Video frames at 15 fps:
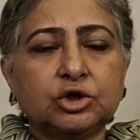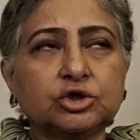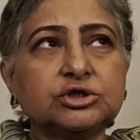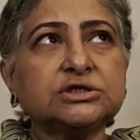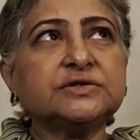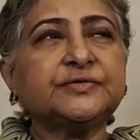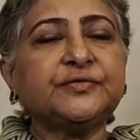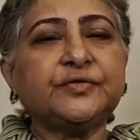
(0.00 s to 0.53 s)
You're
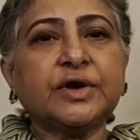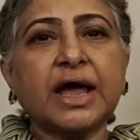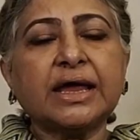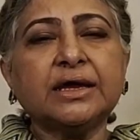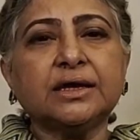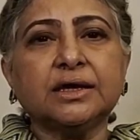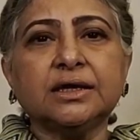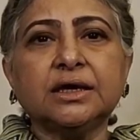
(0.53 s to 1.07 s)
just
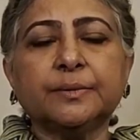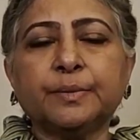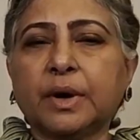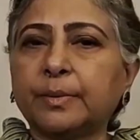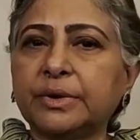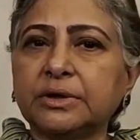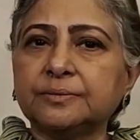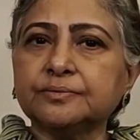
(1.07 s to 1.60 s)
flying in a
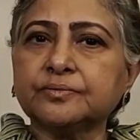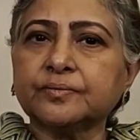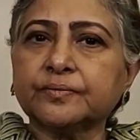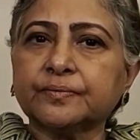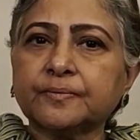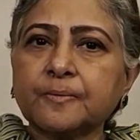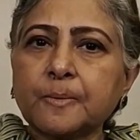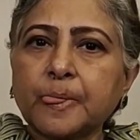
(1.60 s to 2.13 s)
bubble.
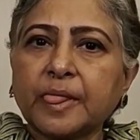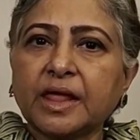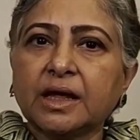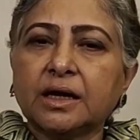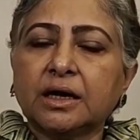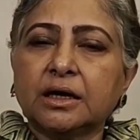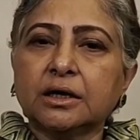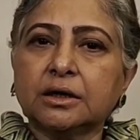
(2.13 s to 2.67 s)

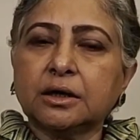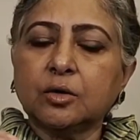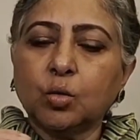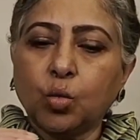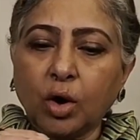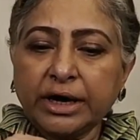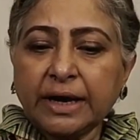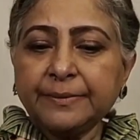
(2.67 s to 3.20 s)

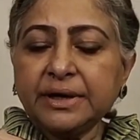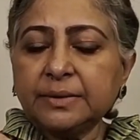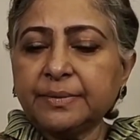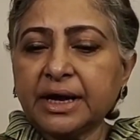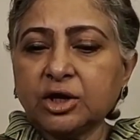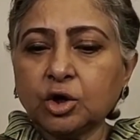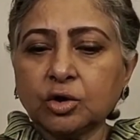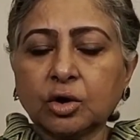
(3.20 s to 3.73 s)
What I mean
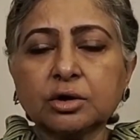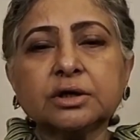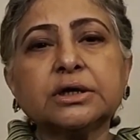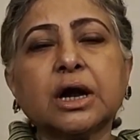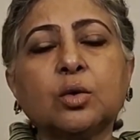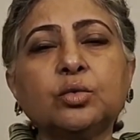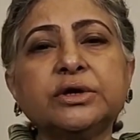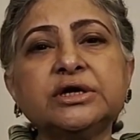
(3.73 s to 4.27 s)
by you're not
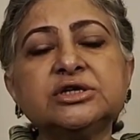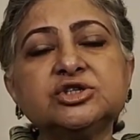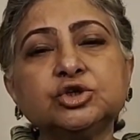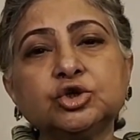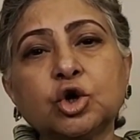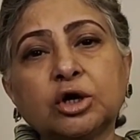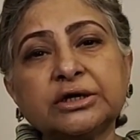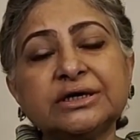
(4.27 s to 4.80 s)
grounded is
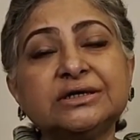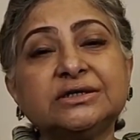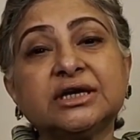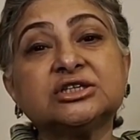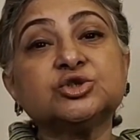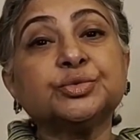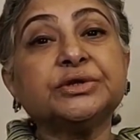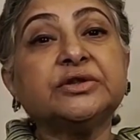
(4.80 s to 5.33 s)
you're not in
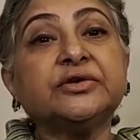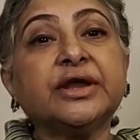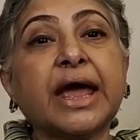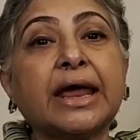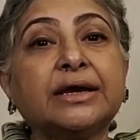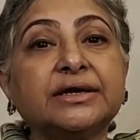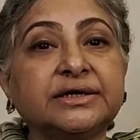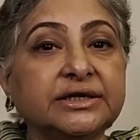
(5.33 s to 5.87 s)
touch with
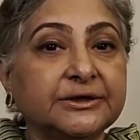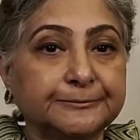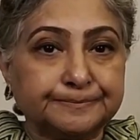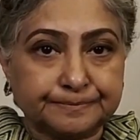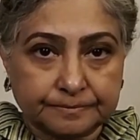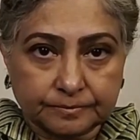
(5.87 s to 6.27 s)
reality.